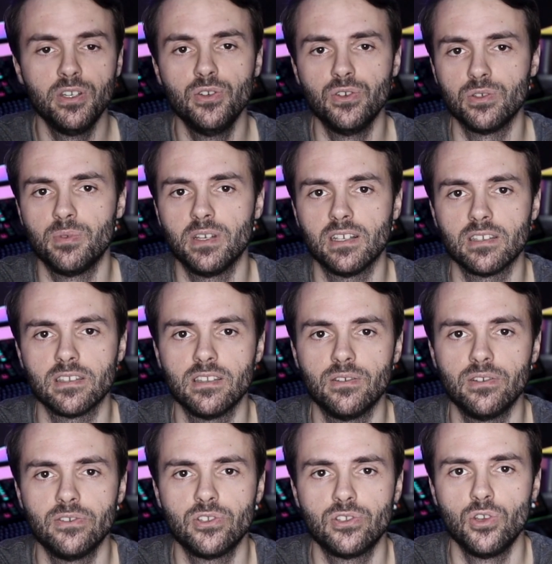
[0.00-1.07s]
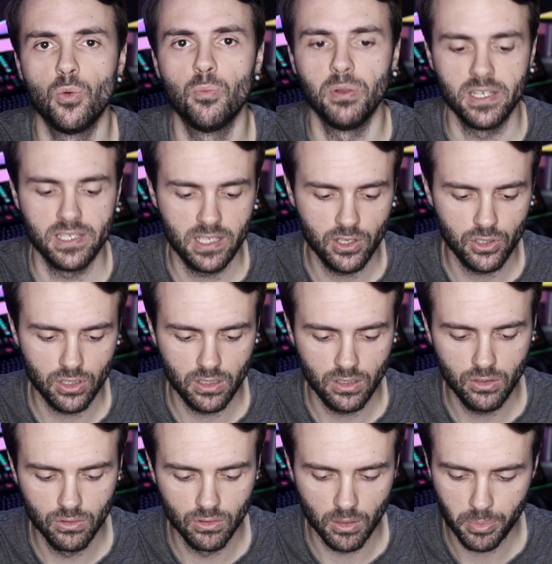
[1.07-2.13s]
be used because there's no PlayStation in
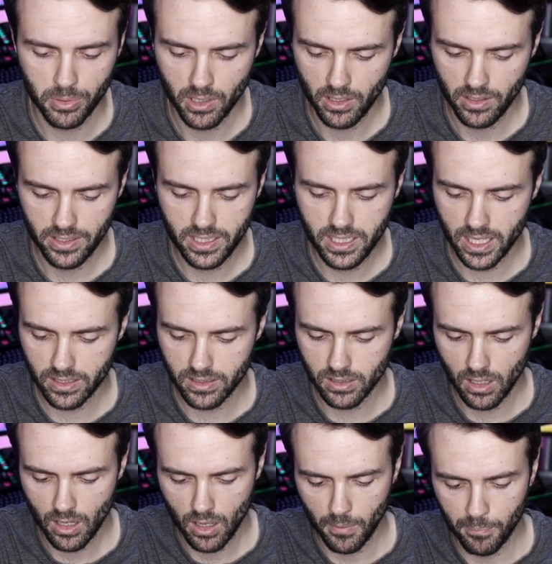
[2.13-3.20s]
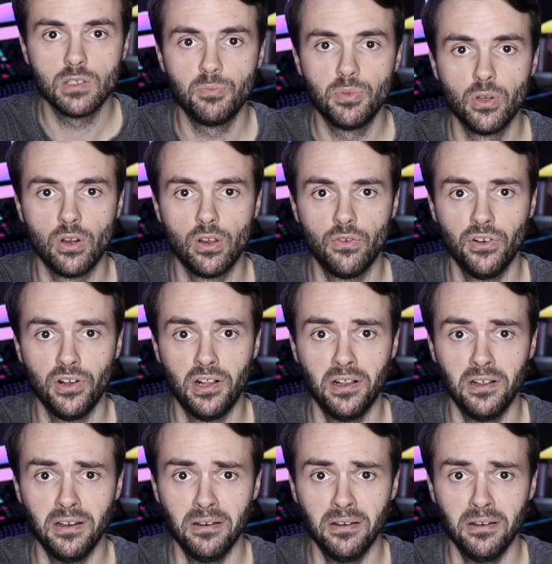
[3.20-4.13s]
Europe yet. It's beautiful.